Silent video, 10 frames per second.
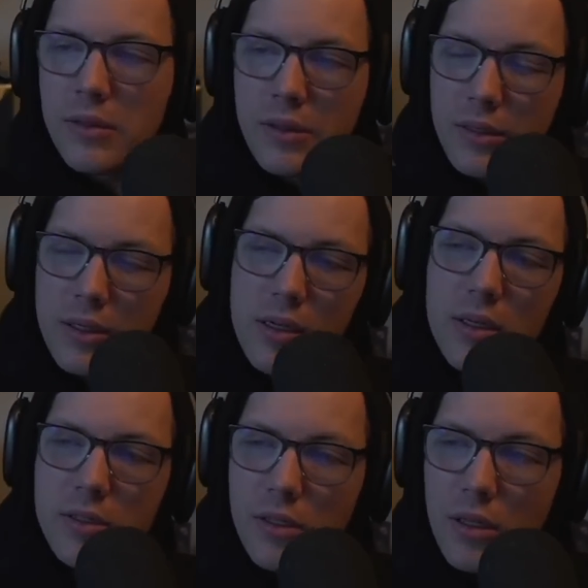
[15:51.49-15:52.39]
He does
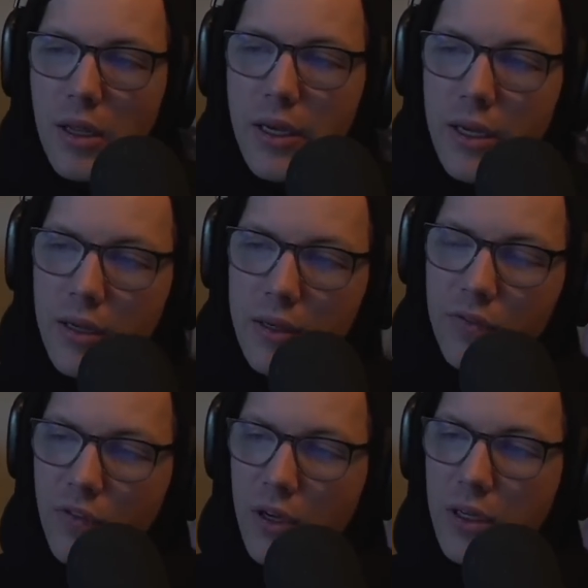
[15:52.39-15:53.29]
look like he can
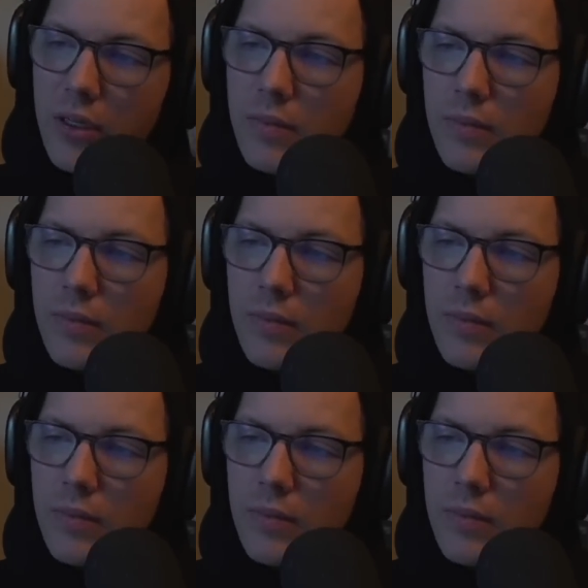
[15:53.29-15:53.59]
fucking...